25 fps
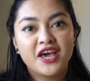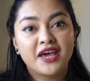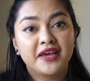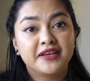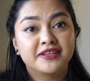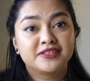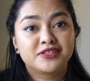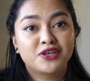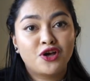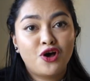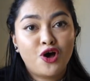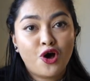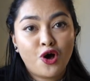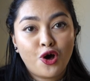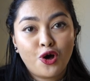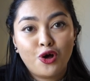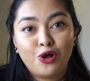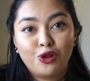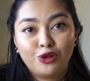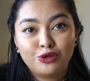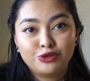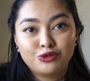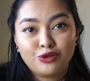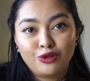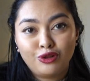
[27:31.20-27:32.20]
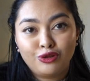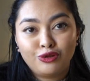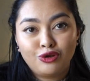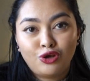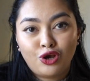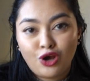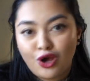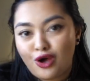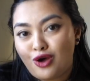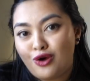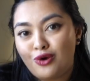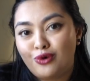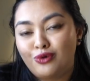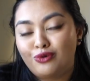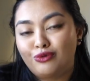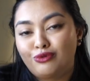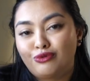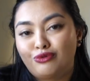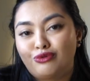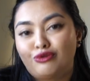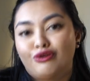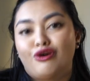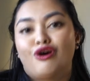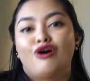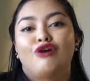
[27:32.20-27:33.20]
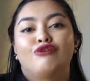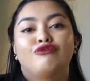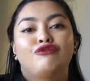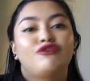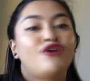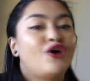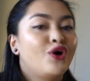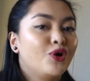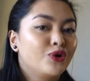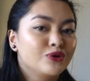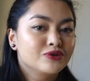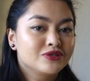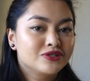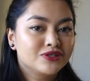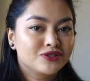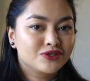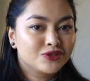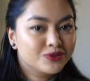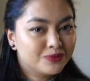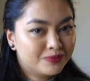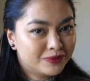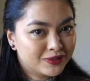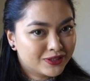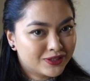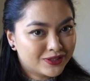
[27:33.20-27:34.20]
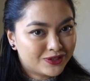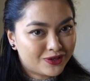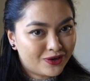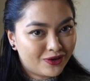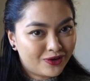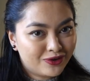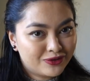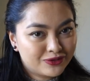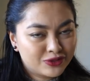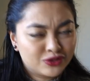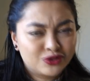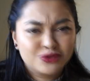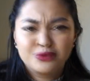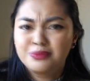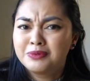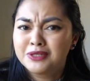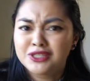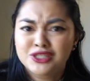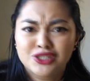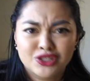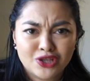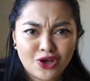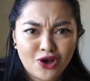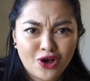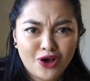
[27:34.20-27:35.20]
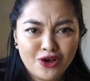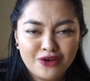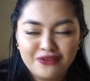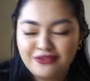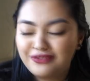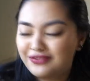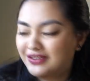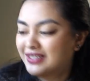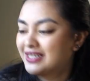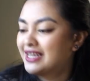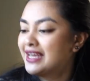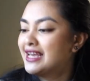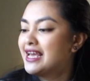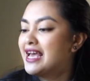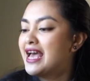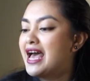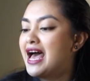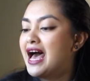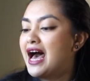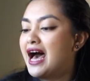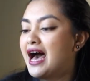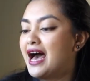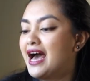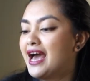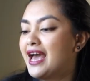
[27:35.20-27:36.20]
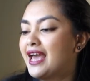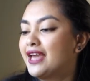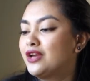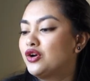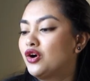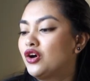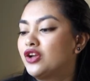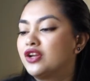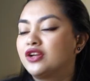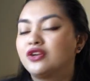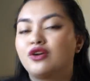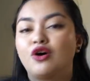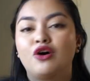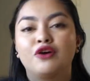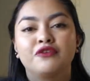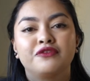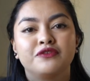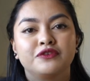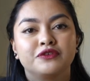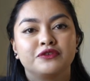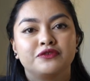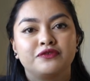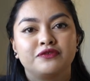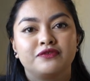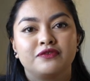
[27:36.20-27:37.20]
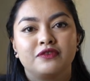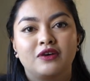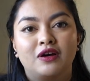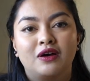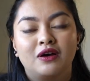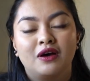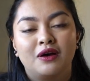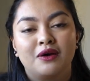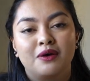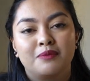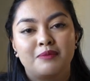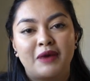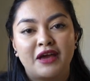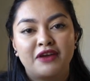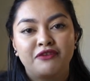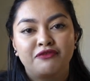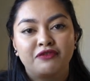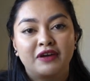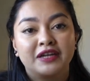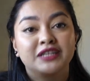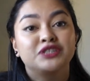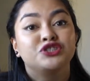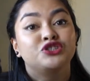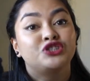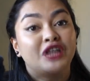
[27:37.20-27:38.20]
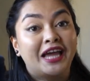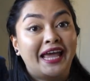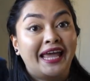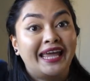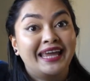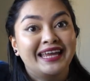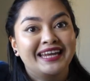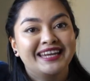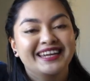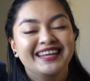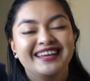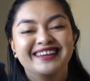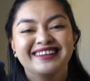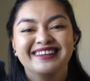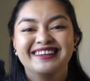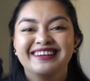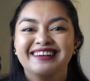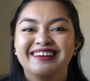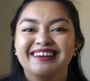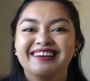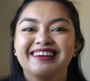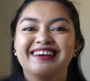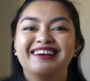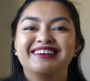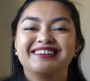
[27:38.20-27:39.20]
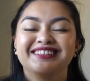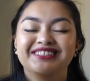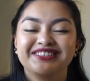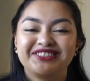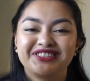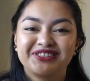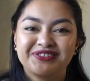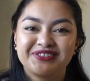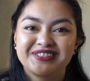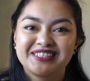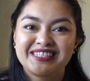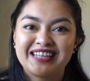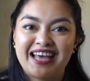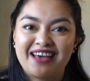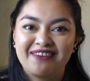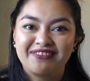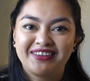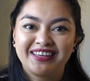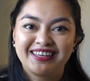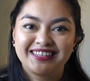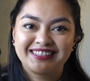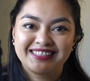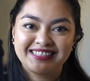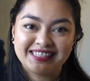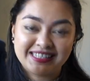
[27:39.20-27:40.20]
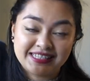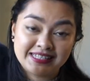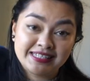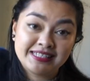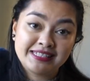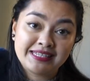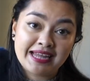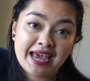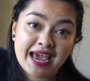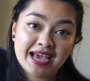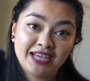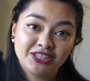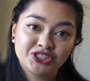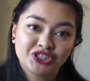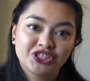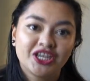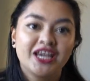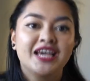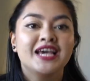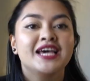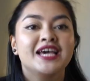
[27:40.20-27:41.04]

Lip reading: is a whole cone of whole super soft. I got it off of my friend Jane. She was having a de-stash.